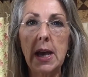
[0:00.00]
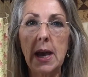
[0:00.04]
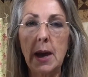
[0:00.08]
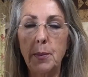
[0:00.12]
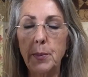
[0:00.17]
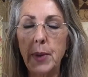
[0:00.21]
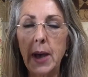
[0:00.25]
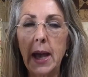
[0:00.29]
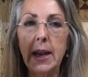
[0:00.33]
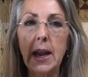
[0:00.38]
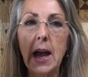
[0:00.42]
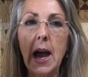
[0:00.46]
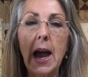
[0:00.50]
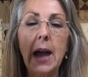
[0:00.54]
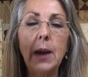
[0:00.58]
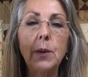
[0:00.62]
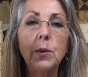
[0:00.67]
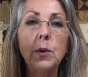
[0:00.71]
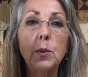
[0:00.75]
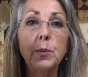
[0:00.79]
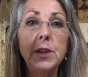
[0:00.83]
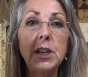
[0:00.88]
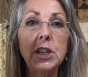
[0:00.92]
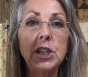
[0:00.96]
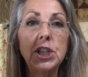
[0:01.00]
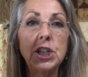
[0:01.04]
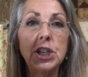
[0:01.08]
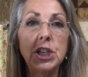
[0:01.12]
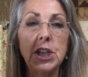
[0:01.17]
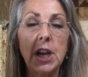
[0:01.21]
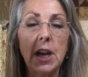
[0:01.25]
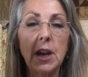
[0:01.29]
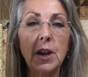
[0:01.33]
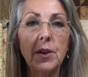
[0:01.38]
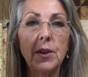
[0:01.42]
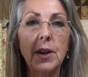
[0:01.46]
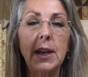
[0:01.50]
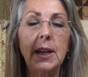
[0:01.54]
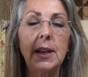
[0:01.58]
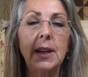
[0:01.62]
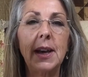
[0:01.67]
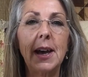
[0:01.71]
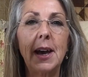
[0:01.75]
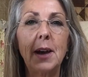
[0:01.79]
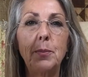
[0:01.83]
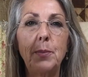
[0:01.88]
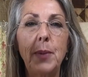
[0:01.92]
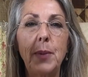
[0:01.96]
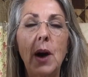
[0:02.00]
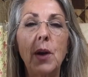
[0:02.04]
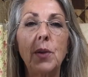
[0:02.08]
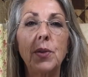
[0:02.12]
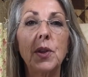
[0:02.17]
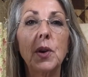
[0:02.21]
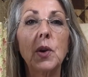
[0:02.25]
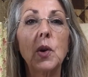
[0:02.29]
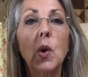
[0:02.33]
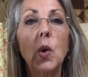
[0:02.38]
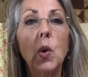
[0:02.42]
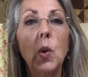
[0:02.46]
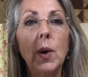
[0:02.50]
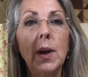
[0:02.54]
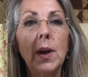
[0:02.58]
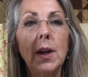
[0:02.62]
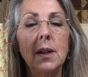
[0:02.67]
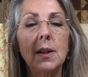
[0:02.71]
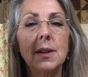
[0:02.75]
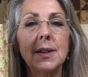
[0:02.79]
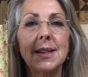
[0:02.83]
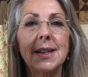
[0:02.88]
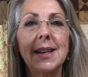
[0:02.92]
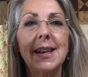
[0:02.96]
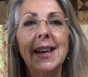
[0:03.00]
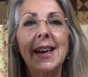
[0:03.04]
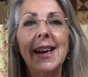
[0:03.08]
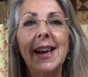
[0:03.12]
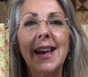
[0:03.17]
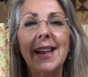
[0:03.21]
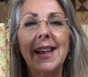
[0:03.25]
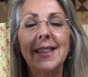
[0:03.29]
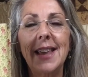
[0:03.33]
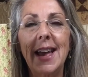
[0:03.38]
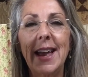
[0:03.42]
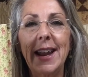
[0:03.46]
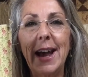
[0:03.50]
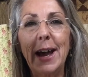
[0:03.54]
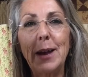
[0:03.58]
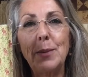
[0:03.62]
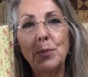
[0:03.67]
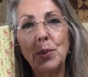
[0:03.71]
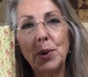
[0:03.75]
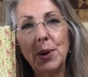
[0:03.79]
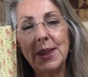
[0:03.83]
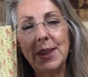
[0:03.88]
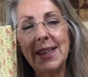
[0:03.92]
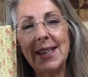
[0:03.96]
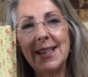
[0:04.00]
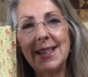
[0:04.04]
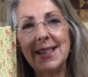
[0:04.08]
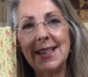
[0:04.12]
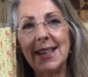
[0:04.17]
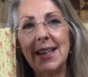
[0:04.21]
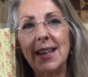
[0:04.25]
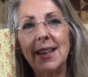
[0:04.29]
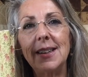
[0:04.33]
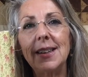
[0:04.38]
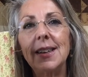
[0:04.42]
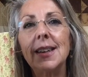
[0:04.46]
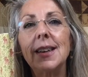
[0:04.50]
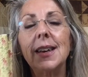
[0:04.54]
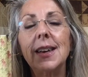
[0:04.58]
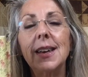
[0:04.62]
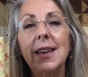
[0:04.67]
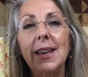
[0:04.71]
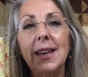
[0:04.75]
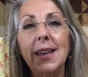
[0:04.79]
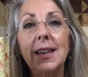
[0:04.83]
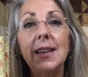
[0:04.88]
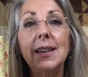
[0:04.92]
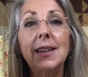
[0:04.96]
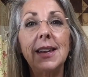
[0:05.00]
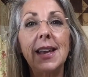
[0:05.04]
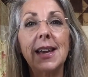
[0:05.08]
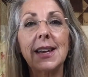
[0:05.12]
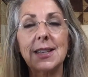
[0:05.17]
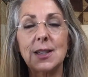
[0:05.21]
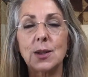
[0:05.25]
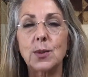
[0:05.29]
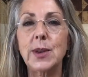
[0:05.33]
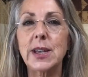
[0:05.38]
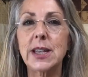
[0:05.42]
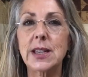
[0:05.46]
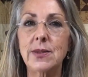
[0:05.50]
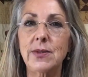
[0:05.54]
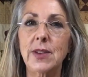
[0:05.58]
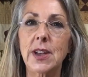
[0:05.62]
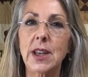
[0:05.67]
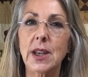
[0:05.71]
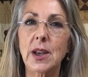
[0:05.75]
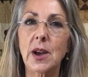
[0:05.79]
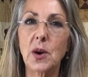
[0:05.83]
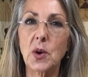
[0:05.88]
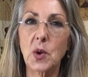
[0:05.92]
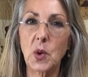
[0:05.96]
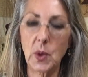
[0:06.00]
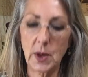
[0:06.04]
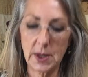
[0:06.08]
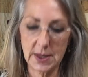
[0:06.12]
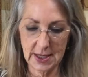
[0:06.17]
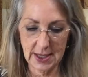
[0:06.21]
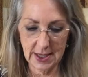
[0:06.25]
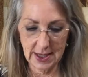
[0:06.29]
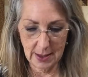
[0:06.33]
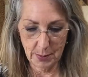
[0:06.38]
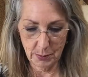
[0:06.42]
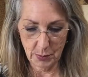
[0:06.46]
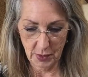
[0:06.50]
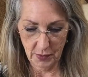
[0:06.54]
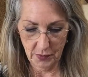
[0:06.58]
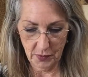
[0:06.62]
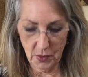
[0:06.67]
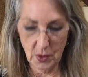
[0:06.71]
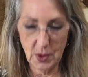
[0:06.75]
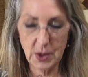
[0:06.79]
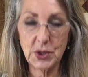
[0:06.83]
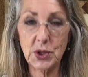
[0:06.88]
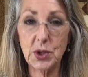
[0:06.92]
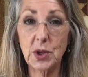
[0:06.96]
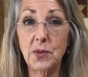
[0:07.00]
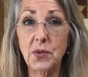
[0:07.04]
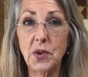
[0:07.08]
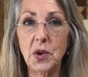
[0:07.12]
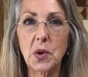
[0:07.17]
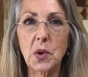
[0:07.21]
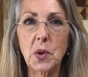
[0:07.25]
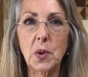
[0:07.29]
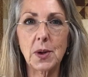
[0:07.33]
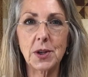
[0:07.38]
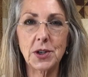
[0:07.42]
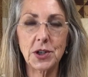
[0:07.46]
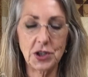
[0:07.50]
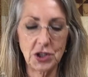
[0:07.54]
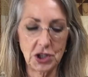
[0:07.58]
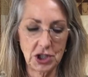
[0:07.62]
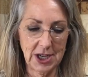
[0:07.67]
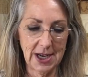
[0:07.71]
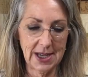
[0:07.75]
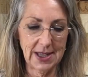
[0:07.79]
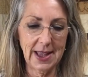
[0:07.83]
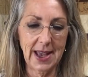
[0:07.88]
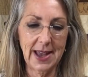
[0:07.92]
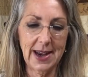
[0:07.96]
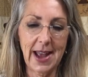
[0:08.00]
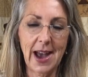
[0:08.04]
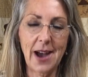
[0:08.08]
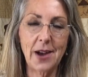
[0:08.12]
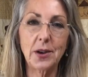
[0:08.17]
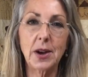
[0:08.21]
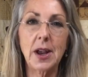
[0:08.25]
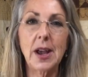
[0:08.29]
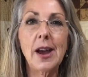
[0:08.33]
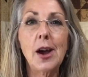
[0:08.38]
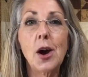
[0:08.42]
But I will be sharing about the quilt that I put these in next week's video, quilting number 4. So if you're a quilter, check that out.